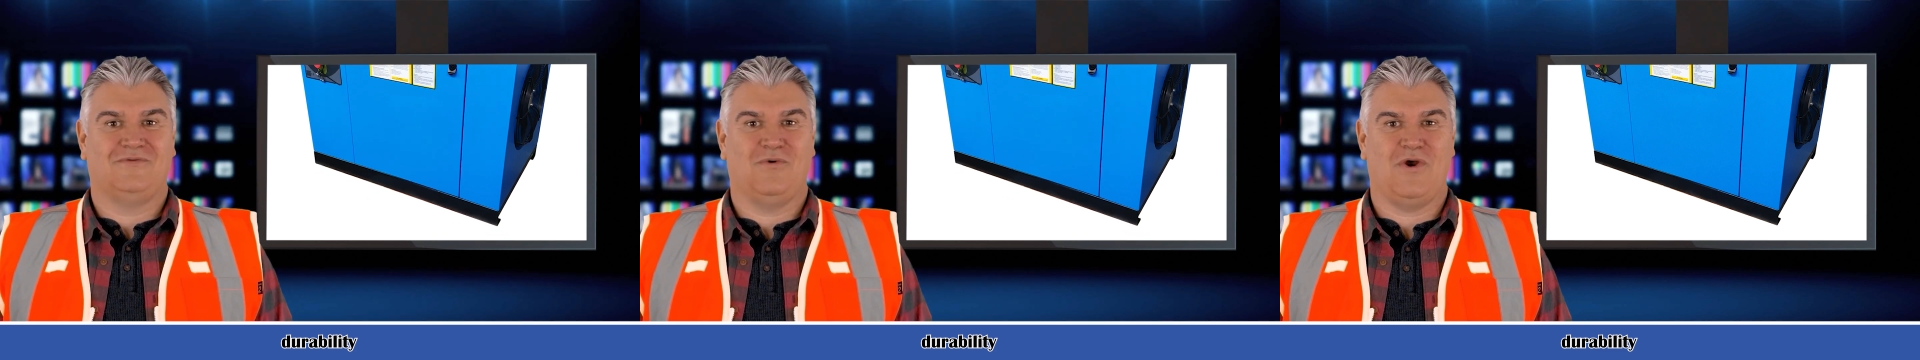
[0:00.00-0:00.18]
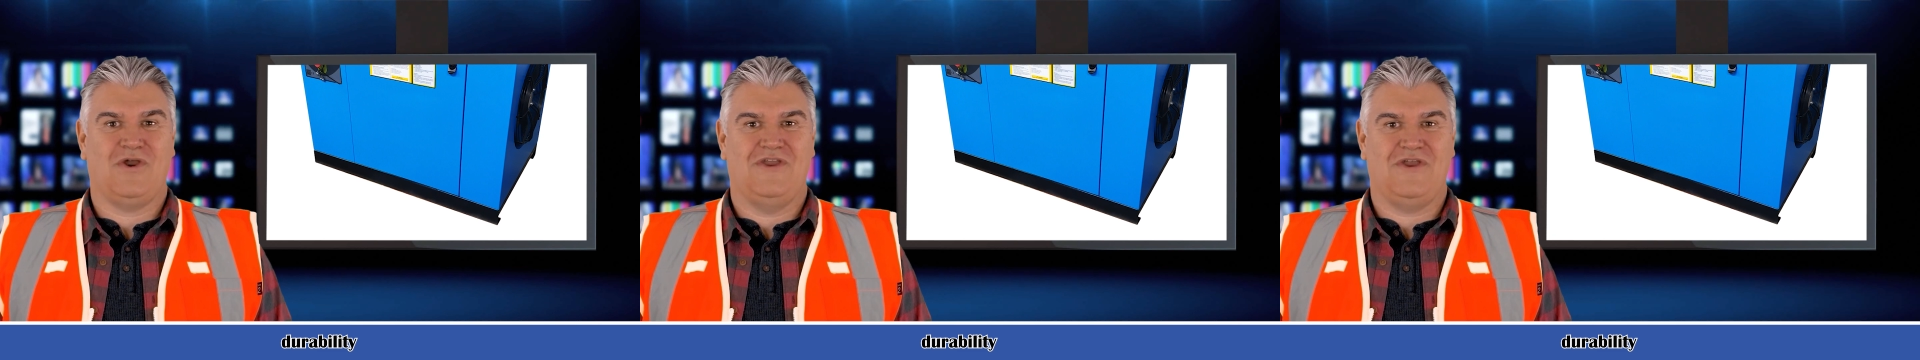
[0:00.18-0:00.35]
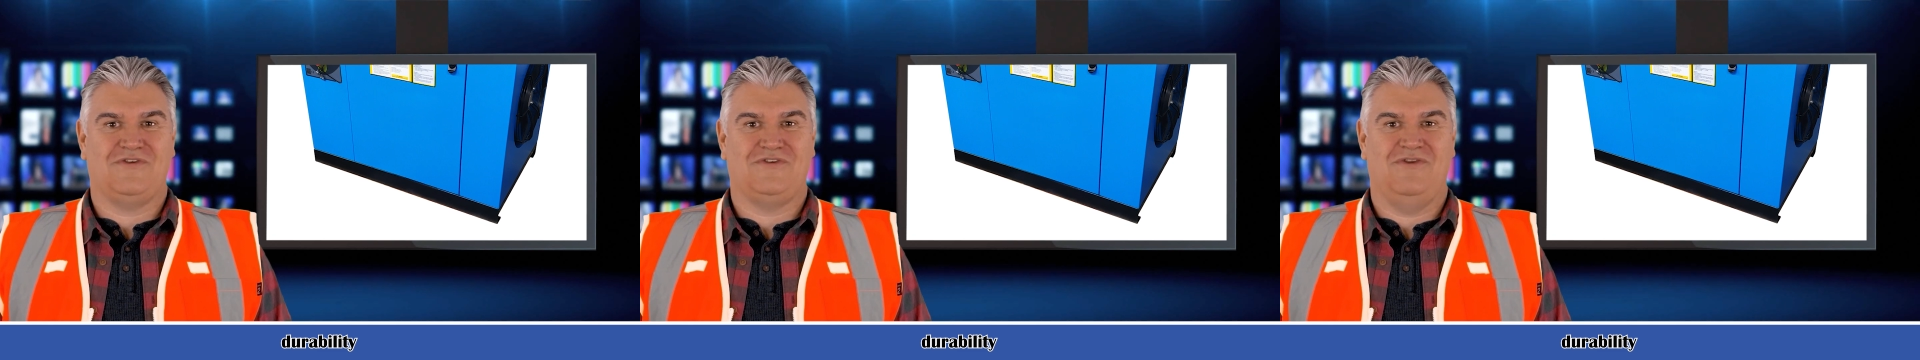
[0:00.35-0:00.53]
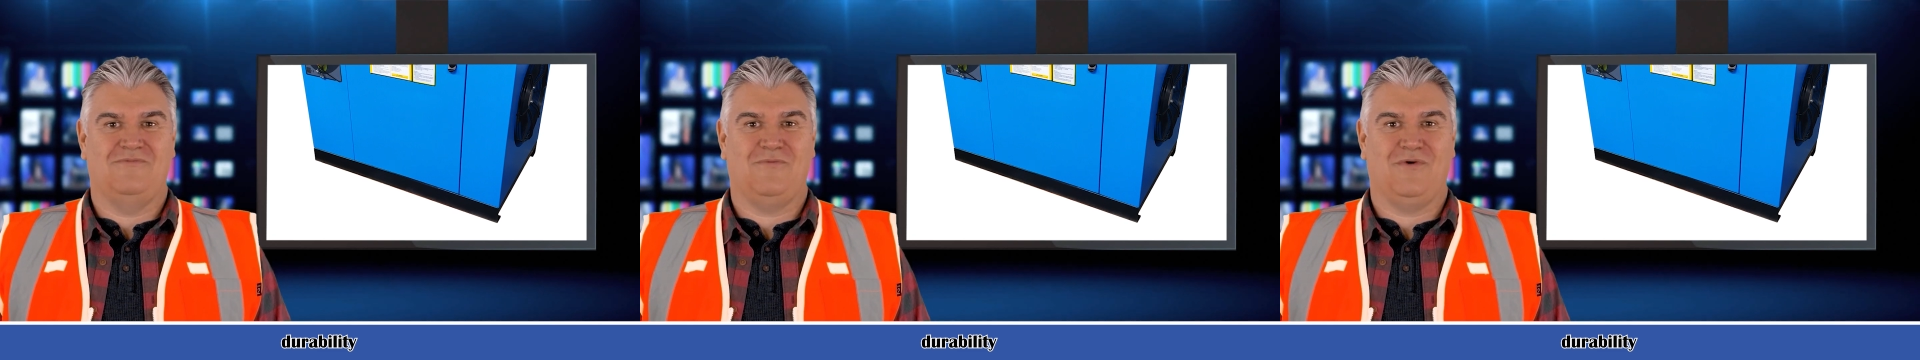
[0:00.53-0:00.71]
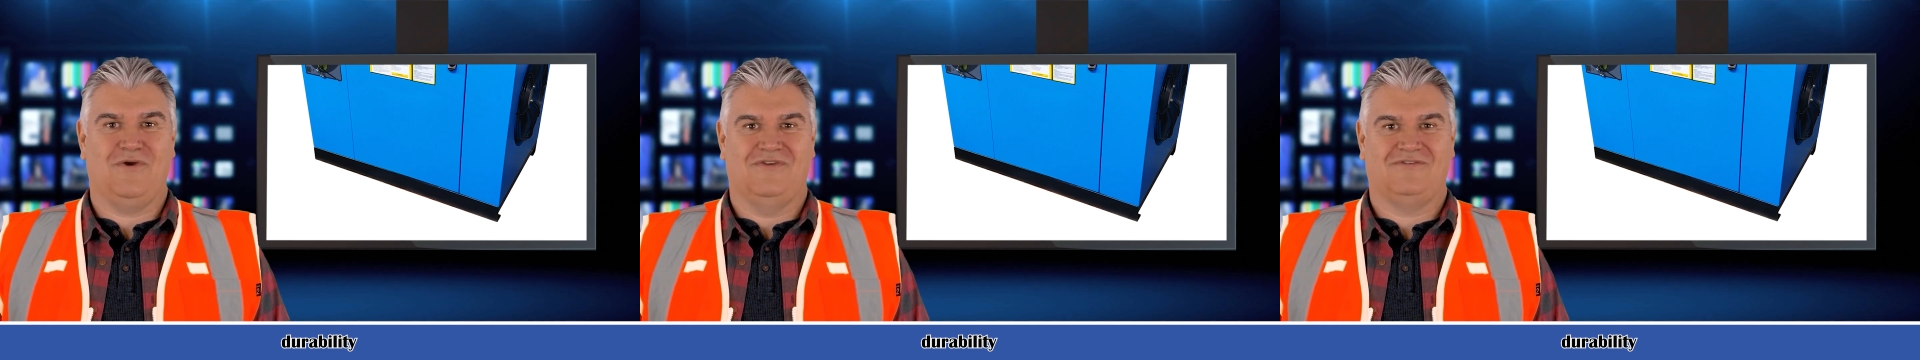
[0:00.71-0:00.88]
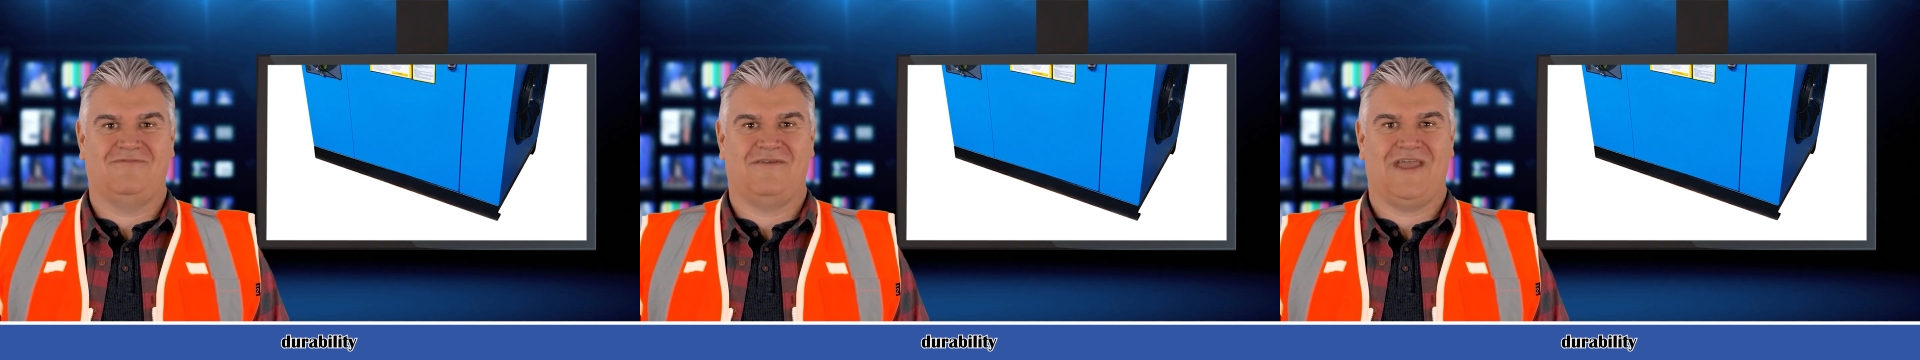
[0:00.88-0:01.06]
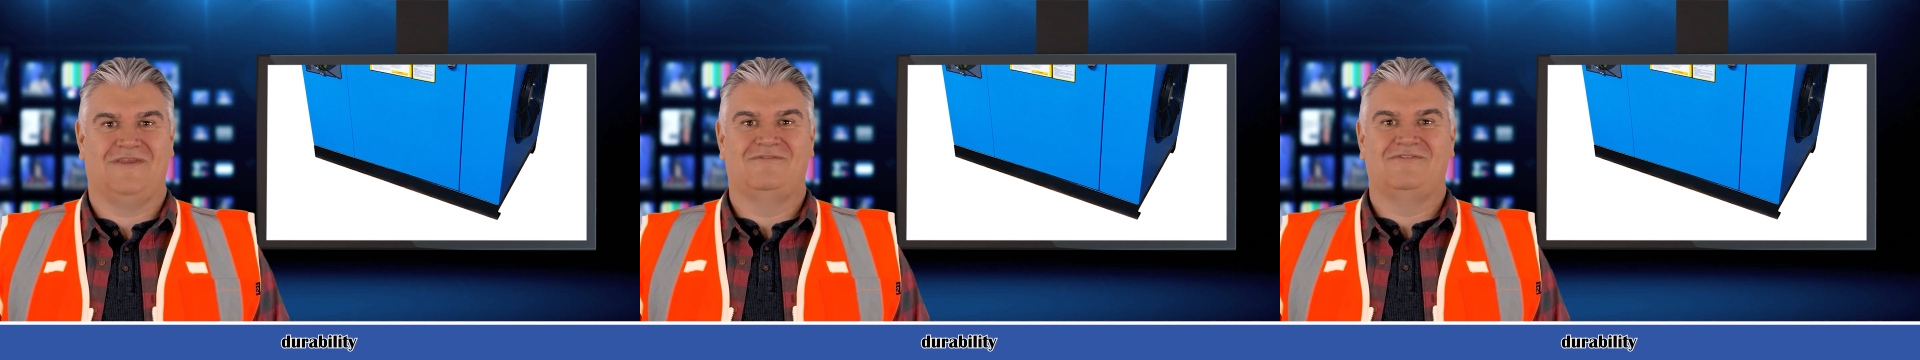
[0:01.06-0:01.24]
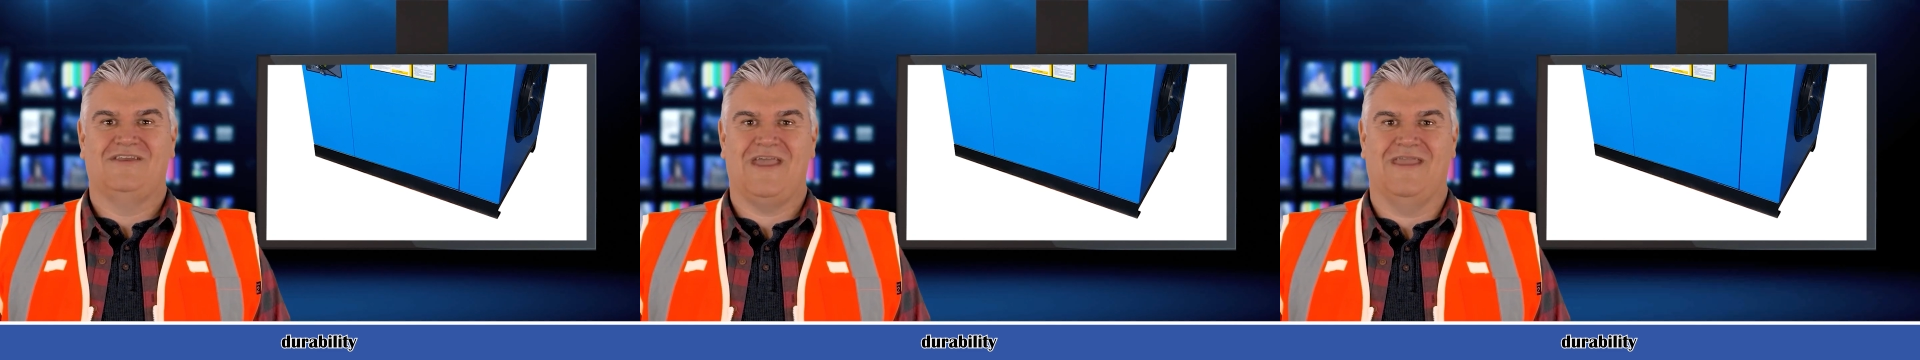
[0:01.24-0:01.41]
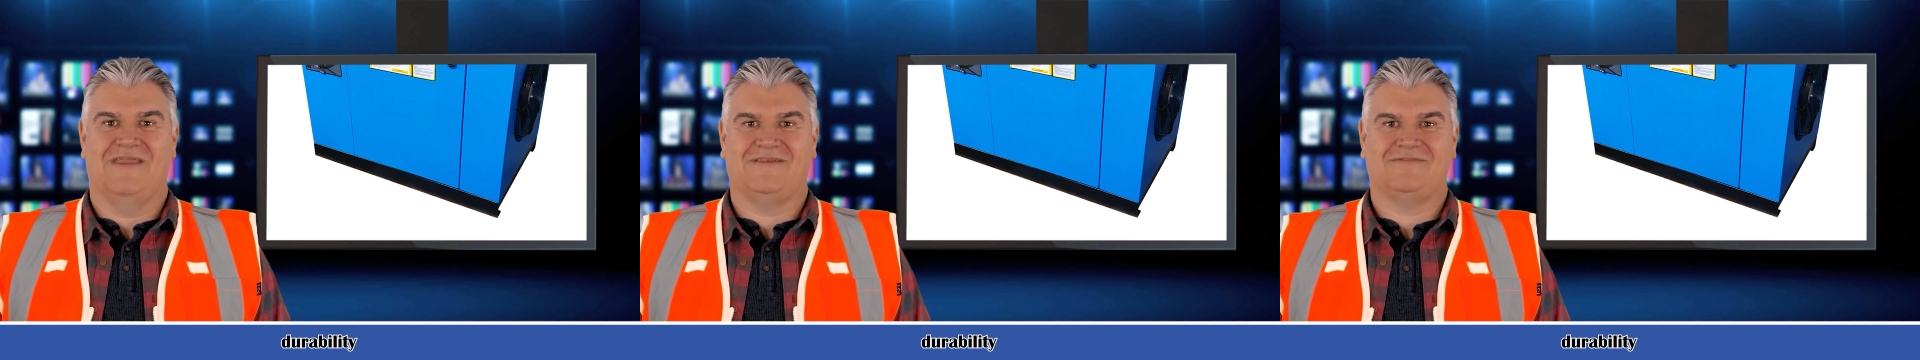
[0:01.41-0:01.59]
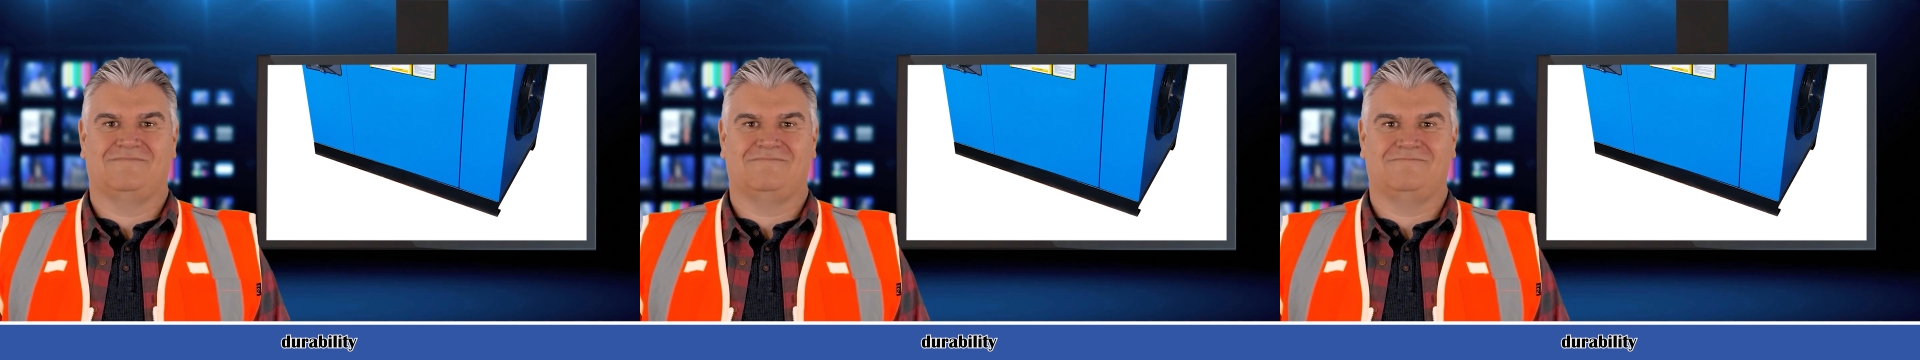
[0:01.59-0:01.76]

125 psi,